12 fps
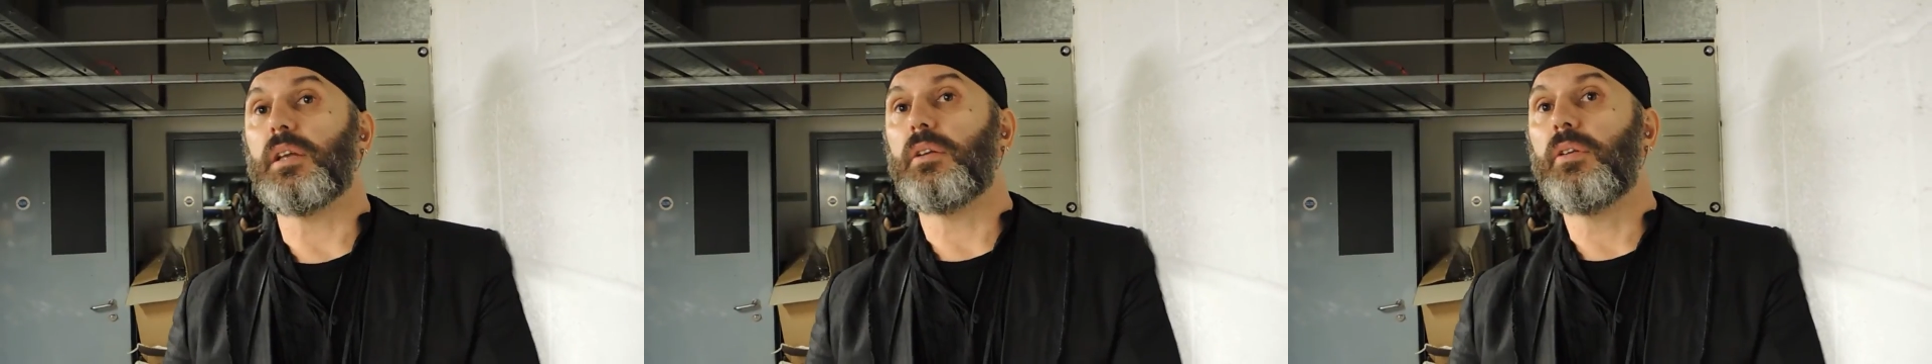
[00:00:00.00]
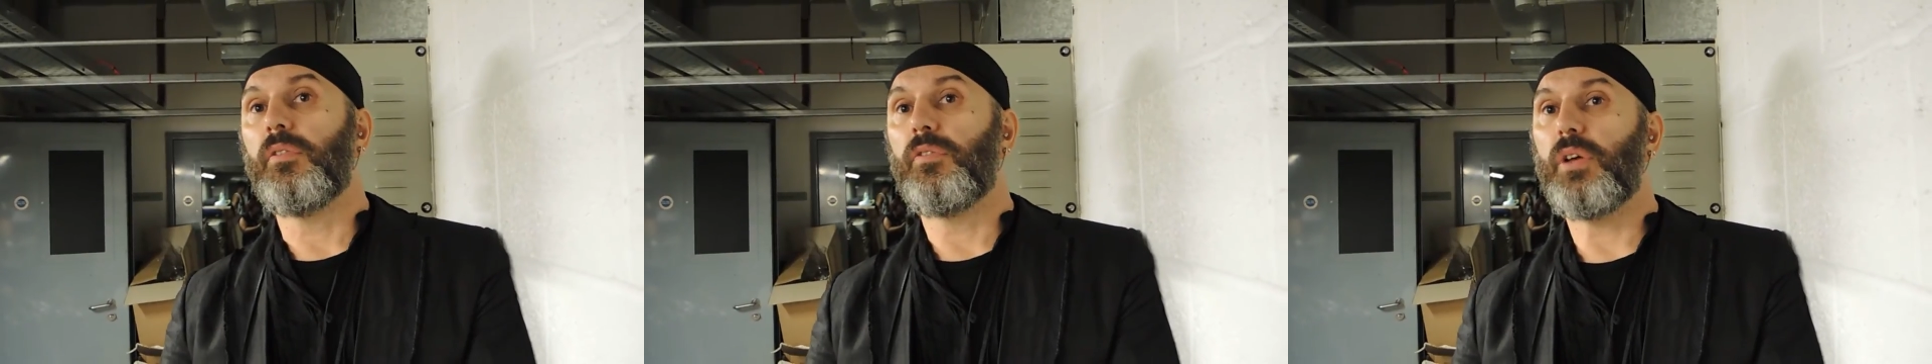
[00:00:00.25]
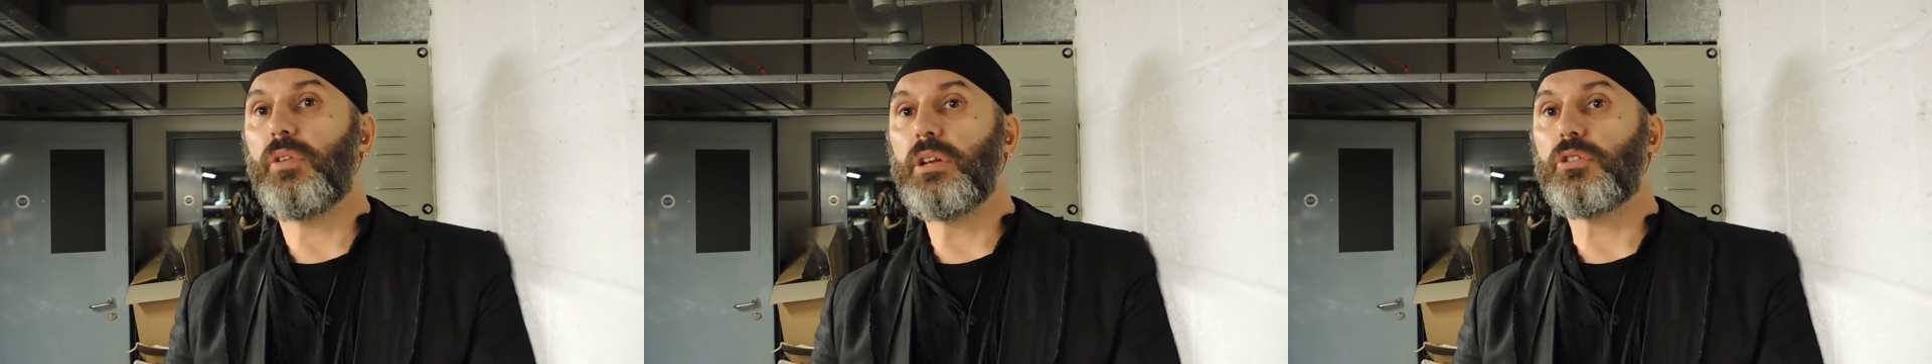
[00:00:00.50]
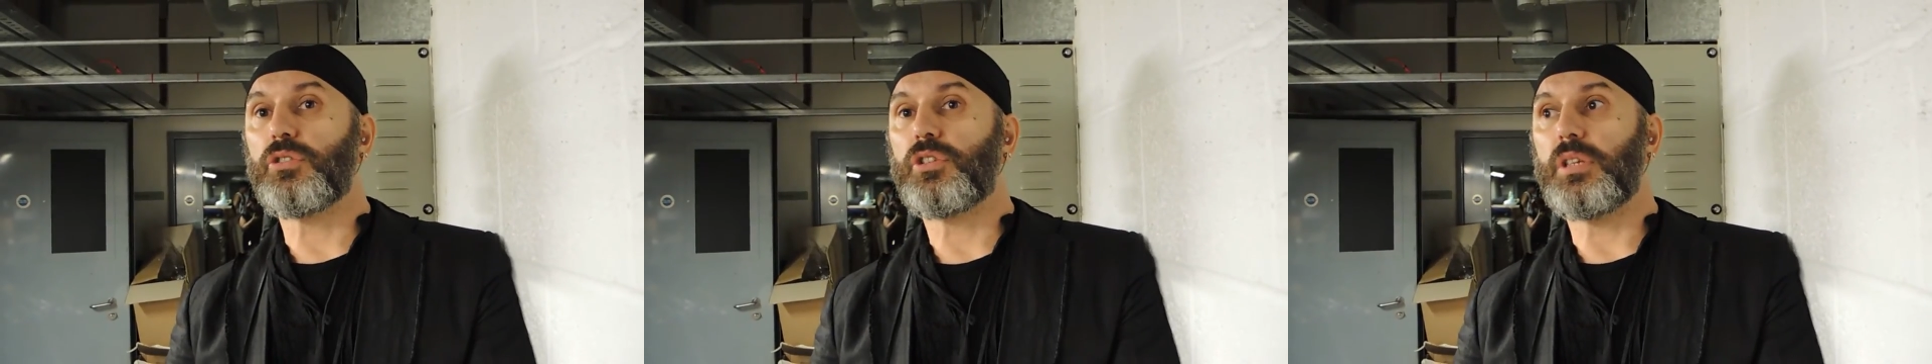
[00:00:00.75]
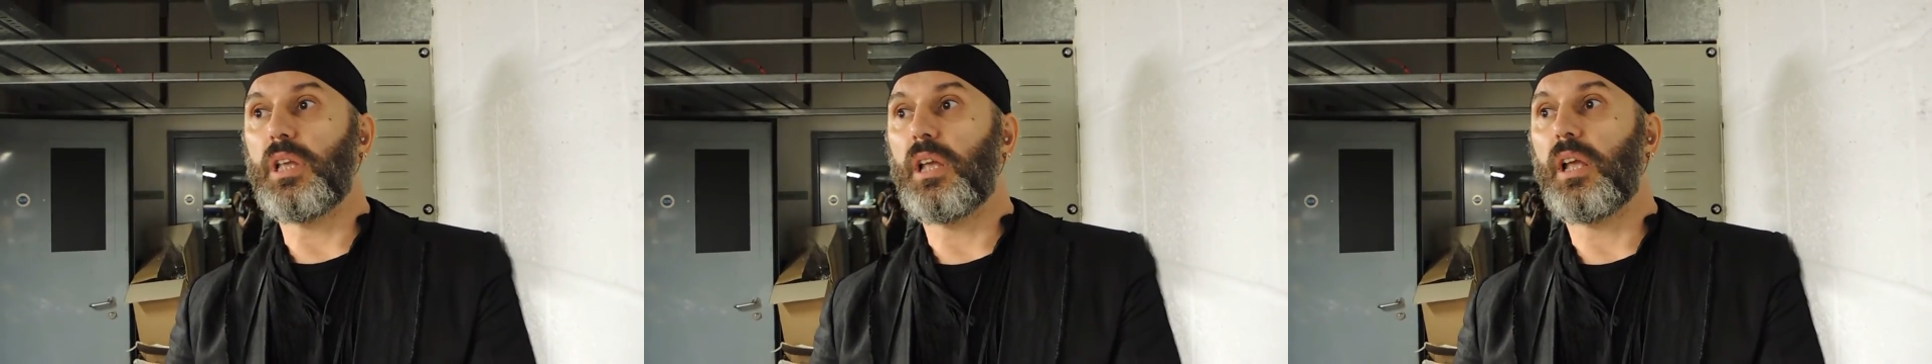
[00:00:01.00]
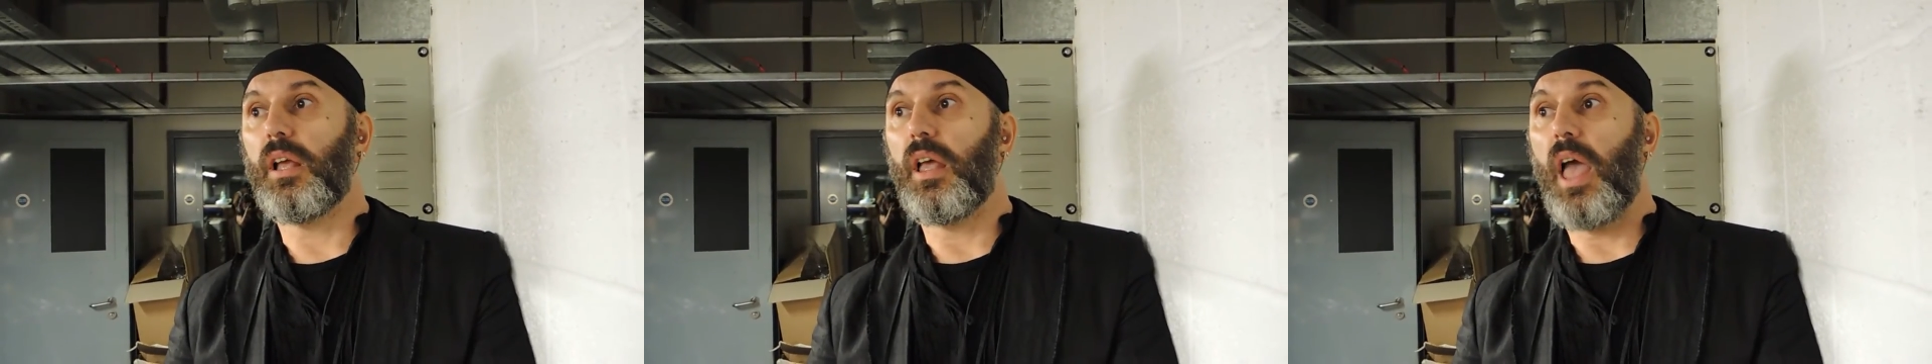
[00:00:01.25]
and very
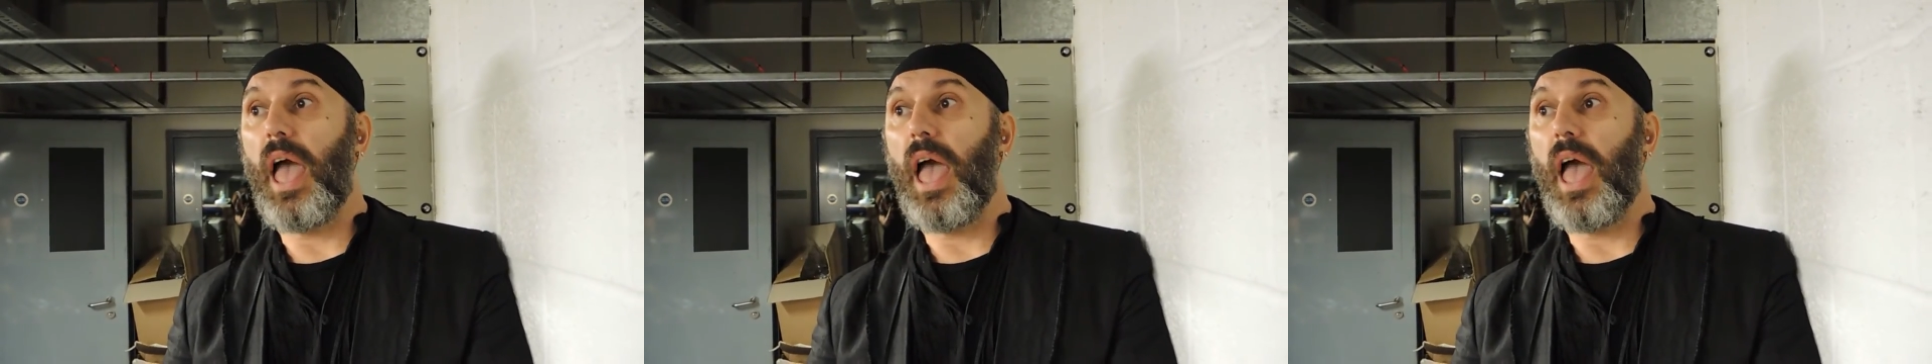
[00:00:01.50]
interesting,